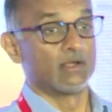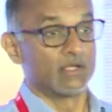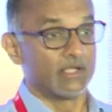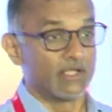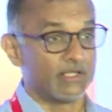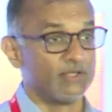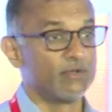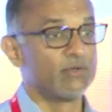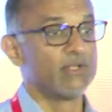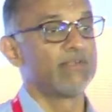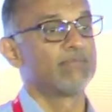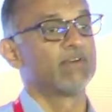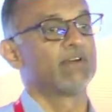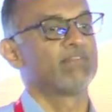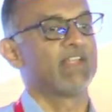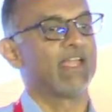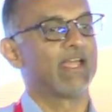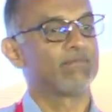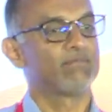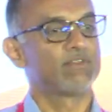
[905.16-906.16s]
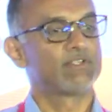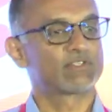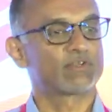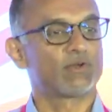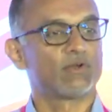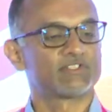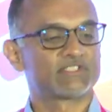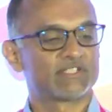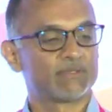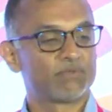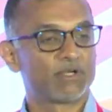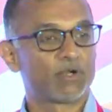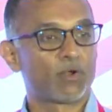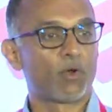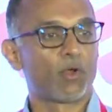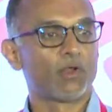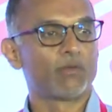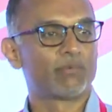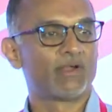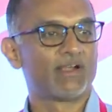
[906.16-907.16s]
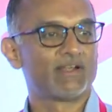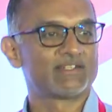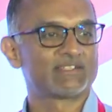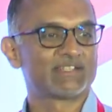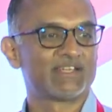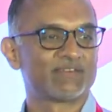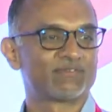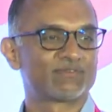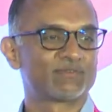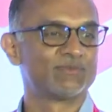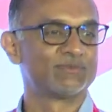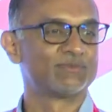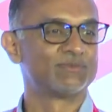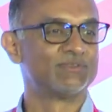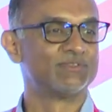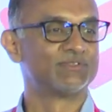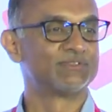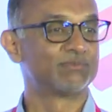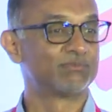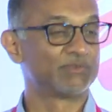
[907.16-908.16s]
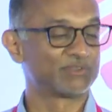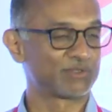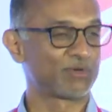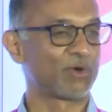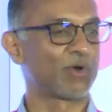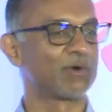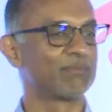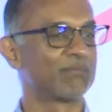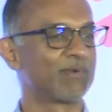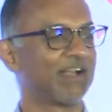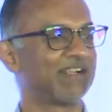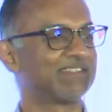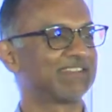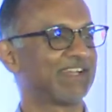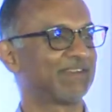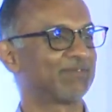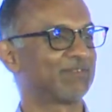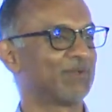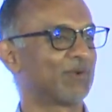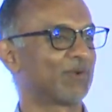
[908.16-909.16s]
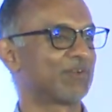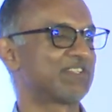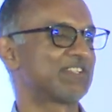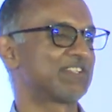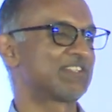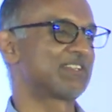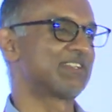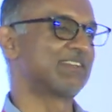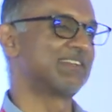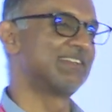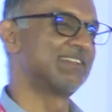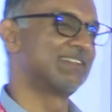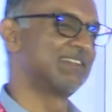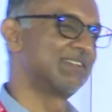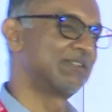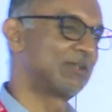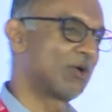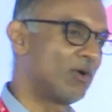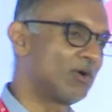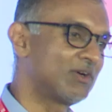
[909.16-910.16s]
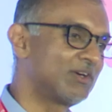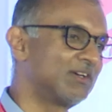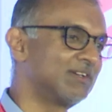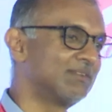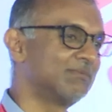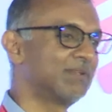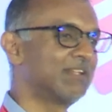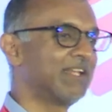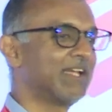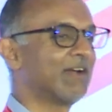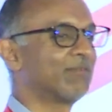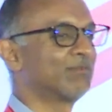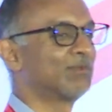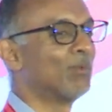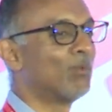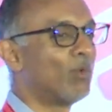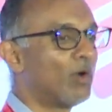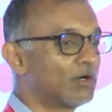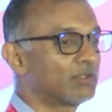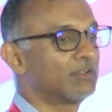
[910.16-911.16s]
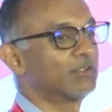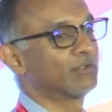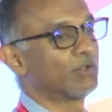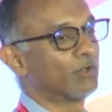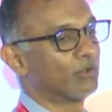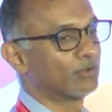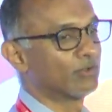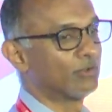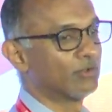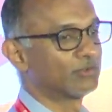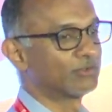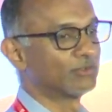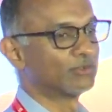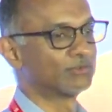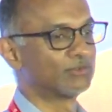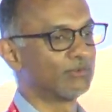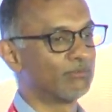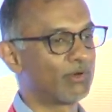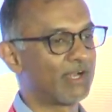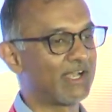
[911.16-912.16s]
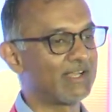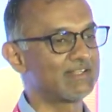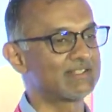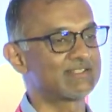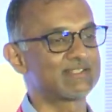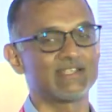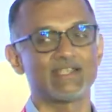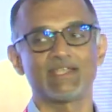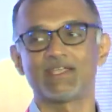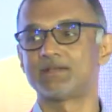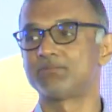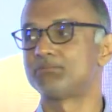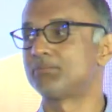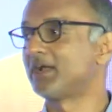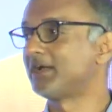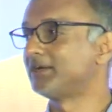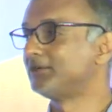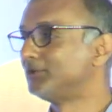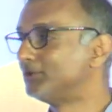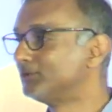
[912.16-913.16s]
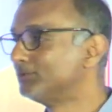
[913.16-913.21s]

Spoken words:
In Unilever, we have this concept that all brands have to, strong brands have to not just talk, but they have to walk the talk also. So brand say and brand